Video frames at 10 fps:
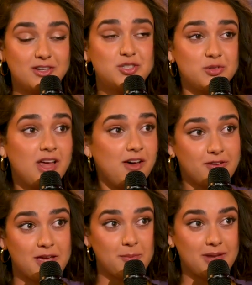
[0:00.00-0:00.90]
And you do love
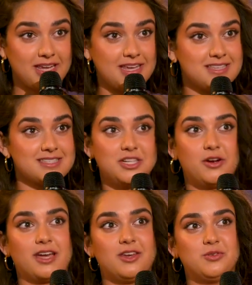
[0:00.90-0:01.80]
him and he is
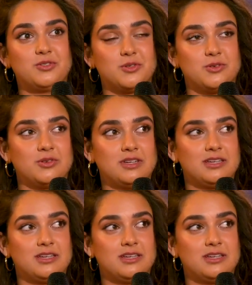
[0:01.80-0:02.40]
endearing and you do...